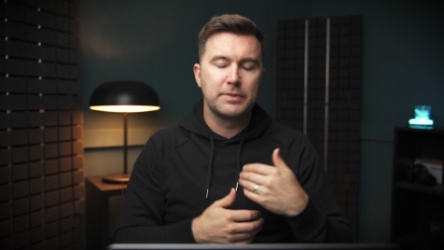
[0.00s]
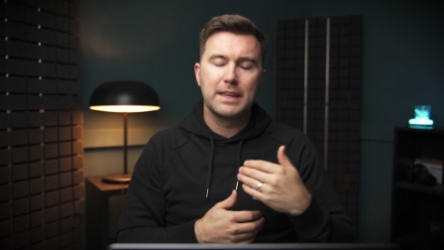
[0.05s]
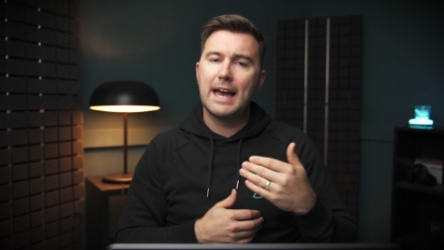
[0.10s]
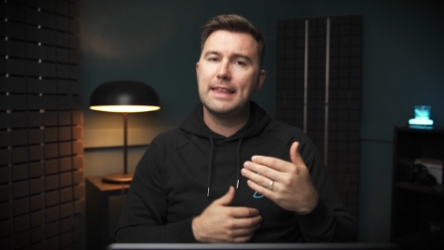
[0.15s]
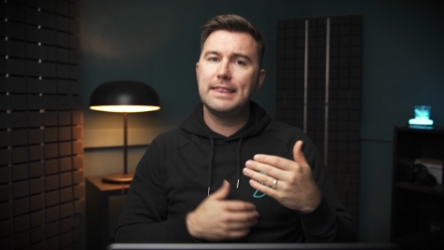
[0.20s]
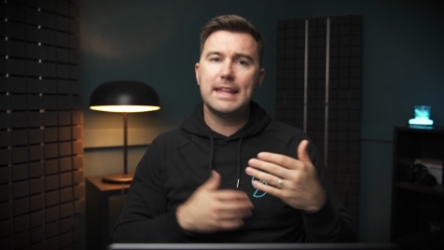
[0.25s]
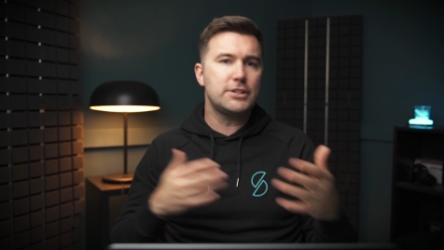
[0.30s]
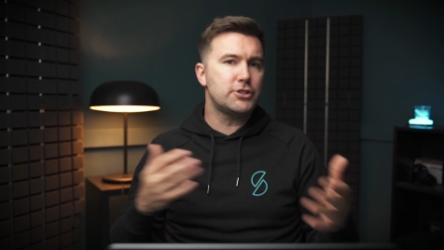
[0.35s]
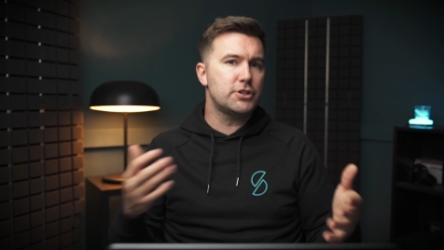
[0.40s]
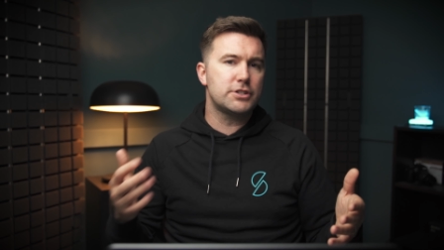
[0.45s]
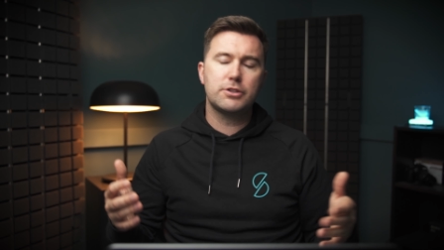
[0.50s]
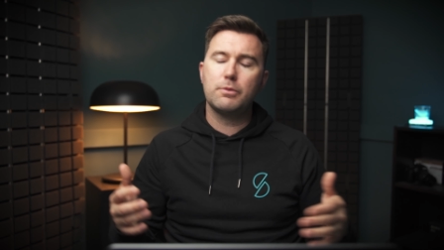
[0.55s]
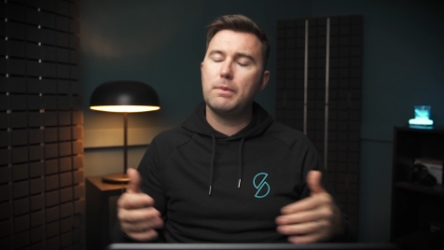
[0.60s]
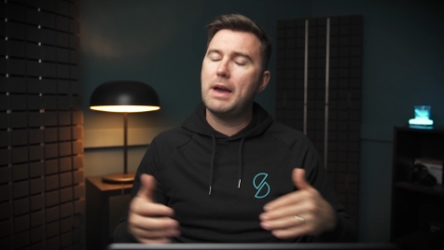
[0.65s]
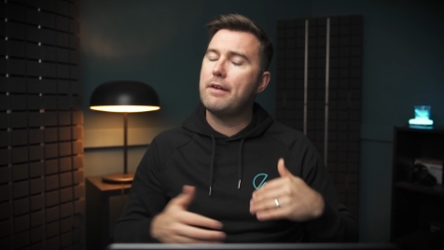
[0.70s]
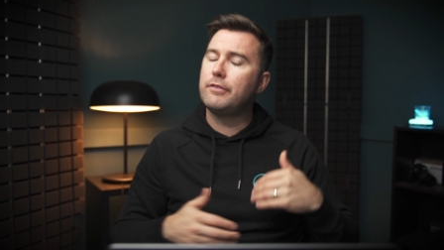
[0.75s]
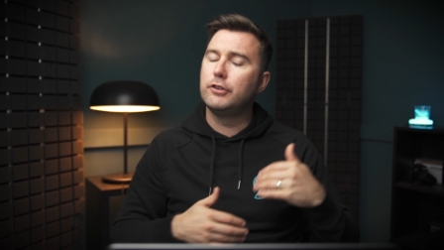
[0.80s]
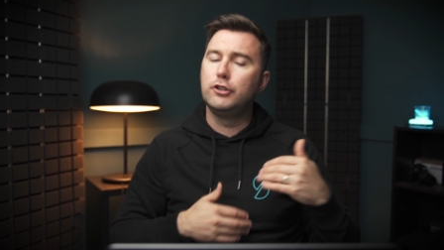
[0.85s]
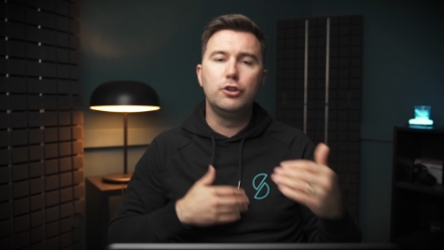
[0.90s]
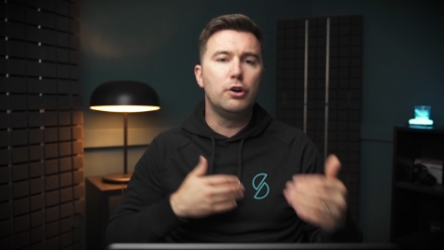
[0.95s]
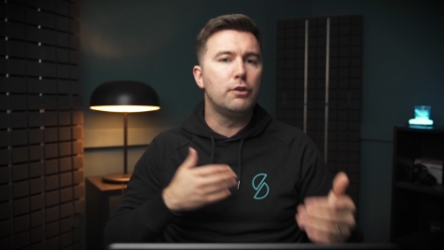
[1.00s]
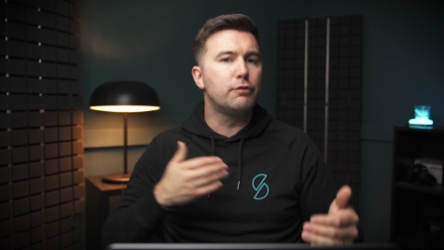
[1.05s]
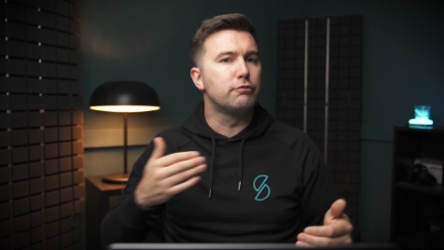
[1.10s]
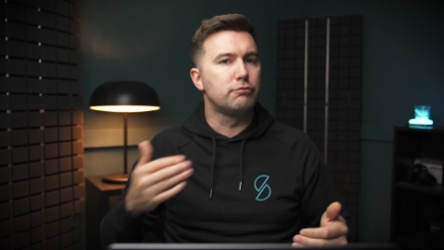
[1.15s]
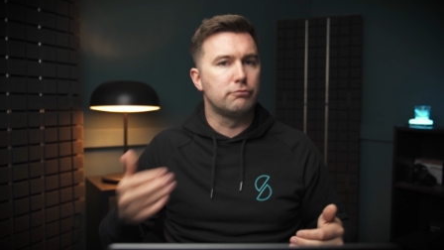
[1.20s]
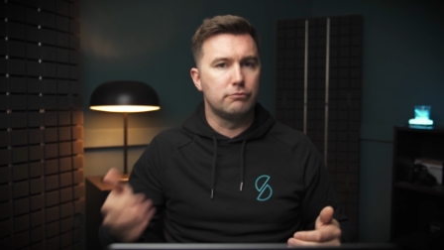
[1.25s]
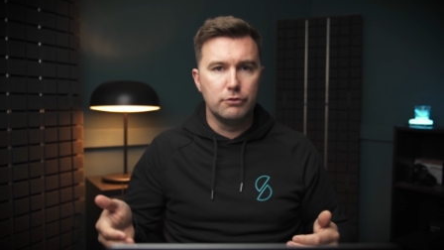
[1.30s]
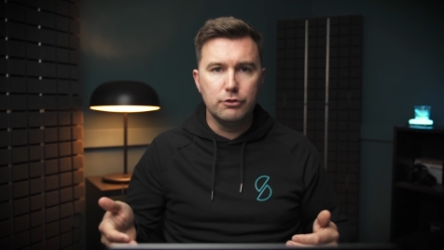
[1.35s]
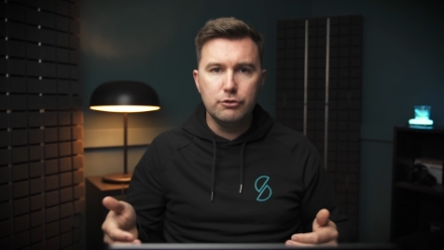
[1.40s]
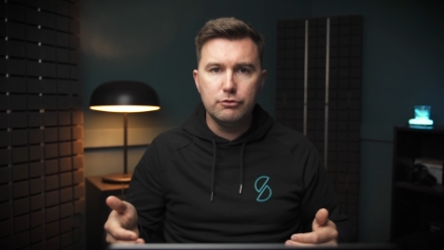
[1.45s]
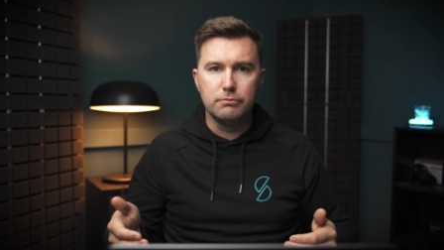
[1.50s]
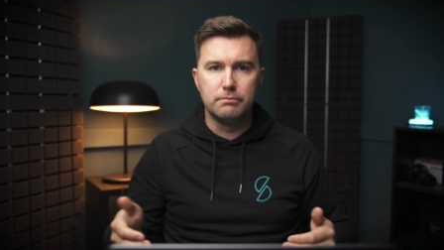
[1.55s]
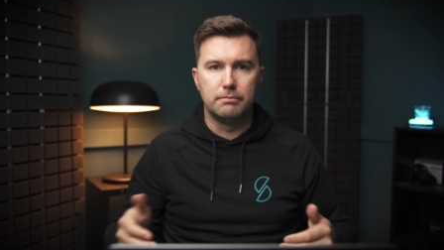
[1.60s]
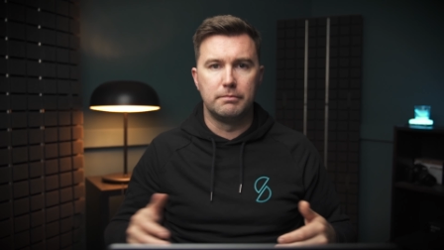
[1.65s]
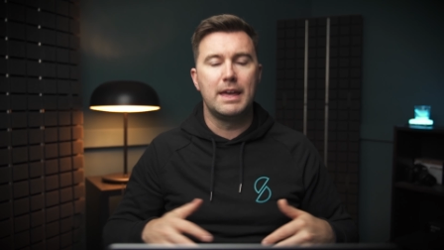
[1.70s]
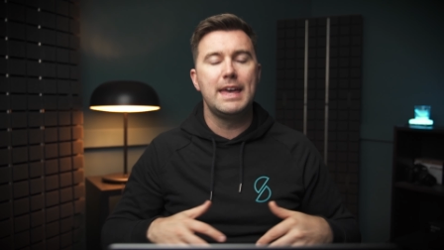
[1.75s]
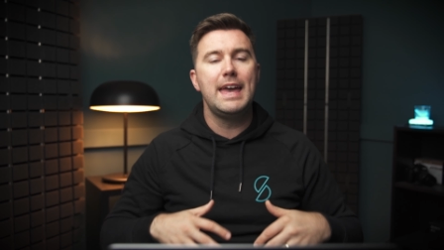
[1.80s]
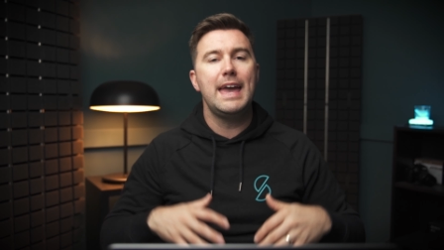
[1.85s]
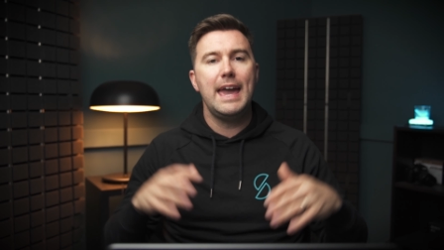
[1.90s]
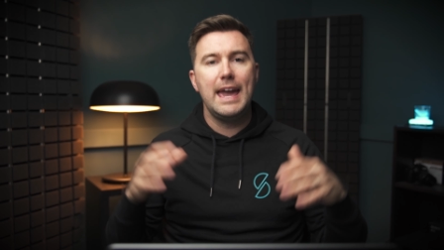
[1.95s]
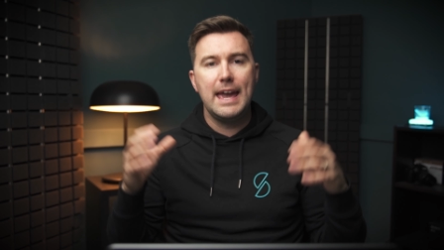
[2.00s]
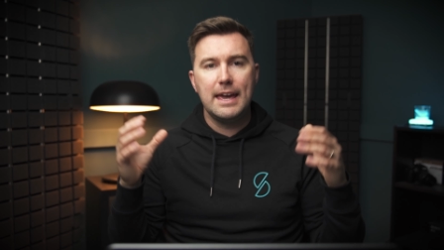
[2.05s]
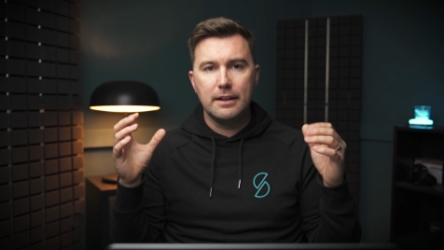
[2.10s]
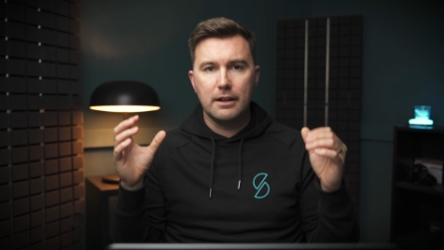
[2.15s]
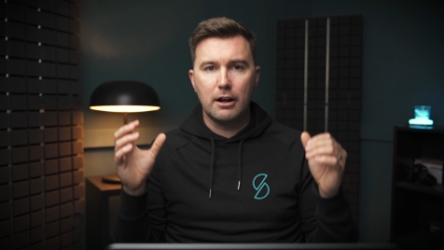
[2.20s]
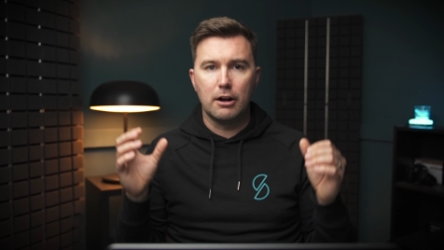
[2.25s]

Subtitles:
And that's just so we have enough room in